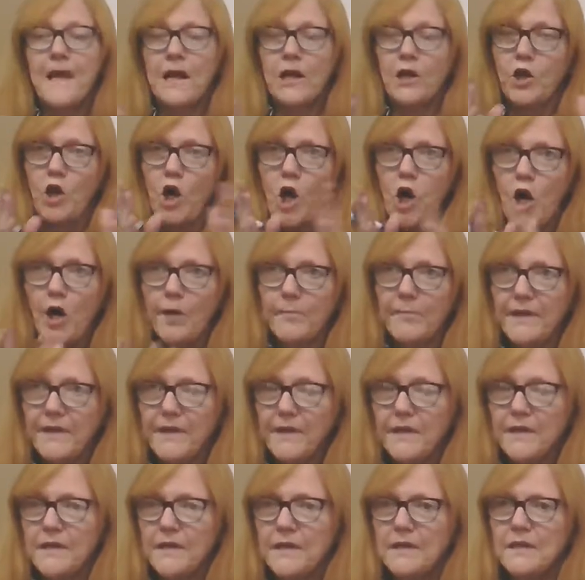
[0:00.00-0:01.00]

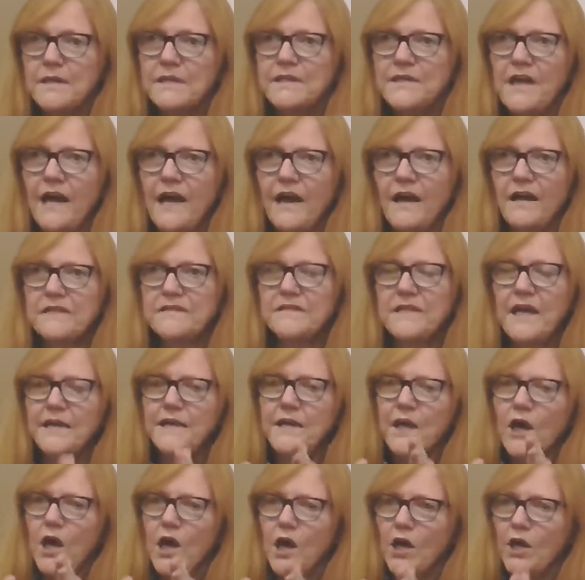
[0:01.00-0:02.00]
carbon
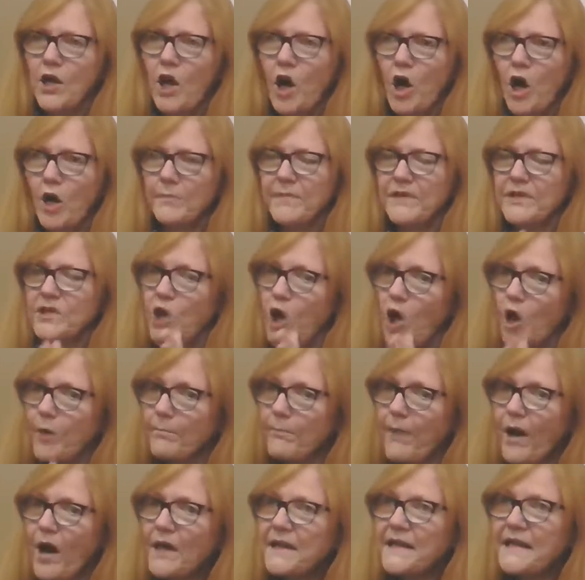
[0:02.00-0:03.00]
dioxide,
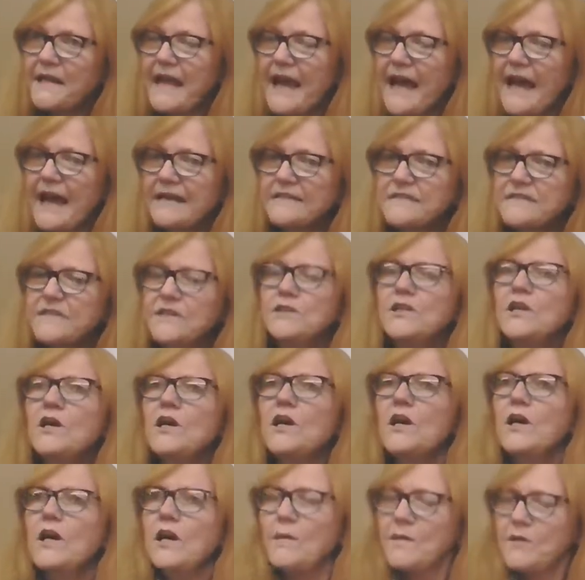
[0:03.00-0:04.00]
carbonic acid.
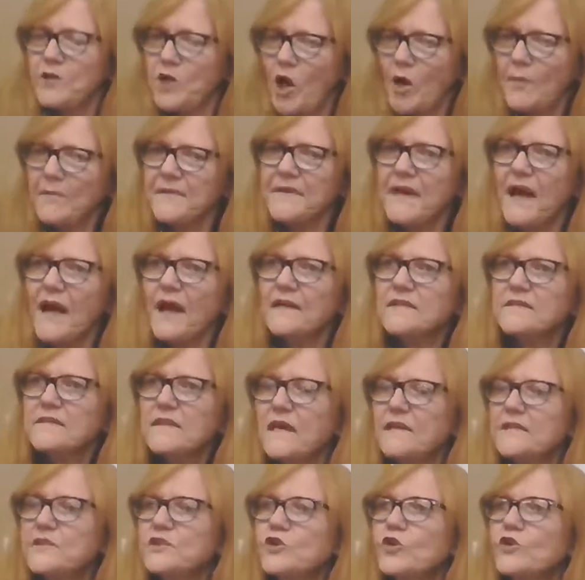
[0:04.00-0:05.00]
Carbon
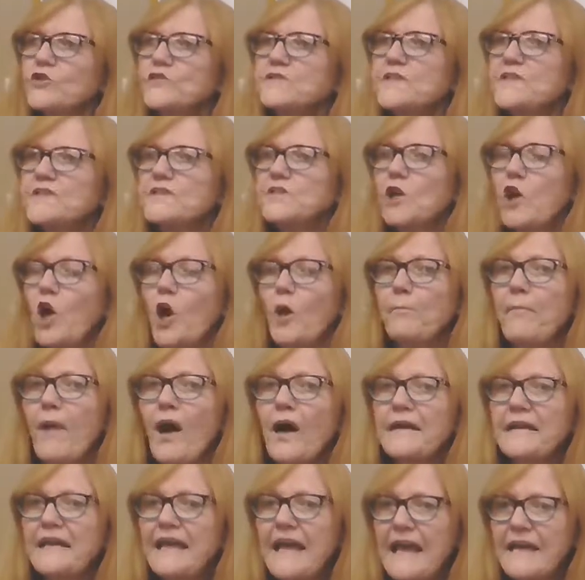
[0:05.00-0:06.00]
dioxide turns into
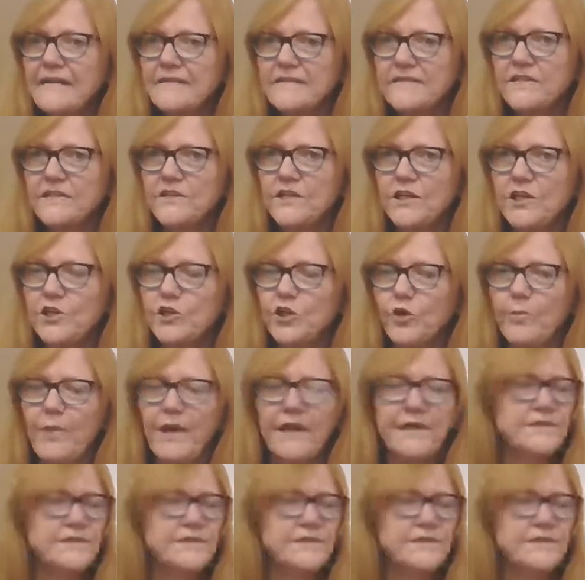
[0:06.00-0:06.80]
carbonic acid in your body,